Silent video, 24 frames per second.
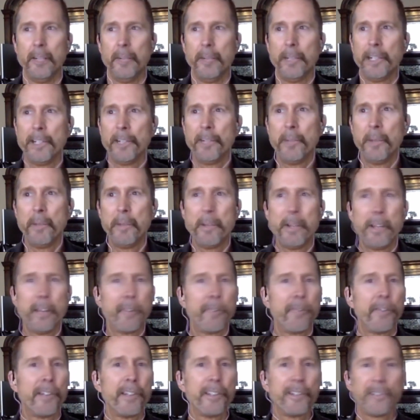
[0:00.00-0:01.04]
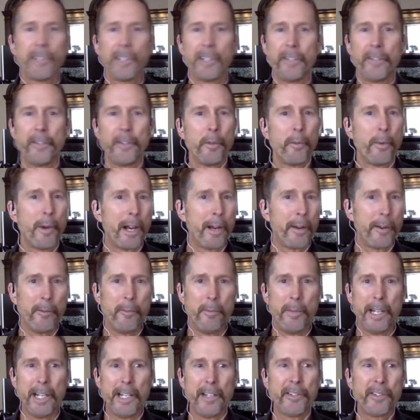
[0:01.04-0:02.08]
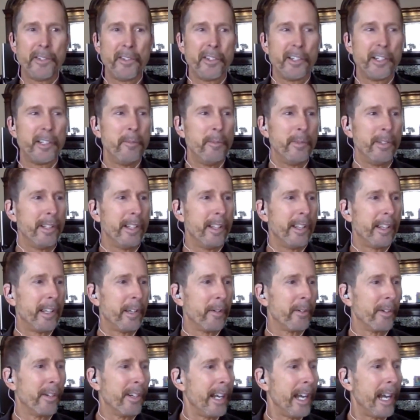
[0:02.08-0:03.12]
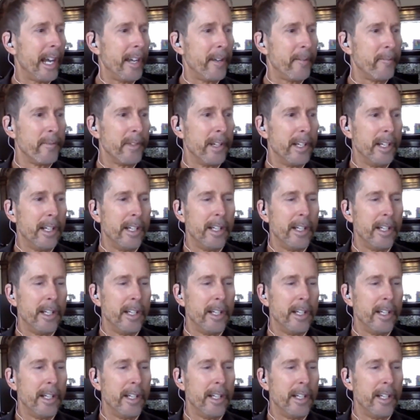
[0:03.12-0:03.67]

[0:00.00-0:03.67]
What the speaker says: because maybe they're frustrated from the YWAM base of the community that they were at.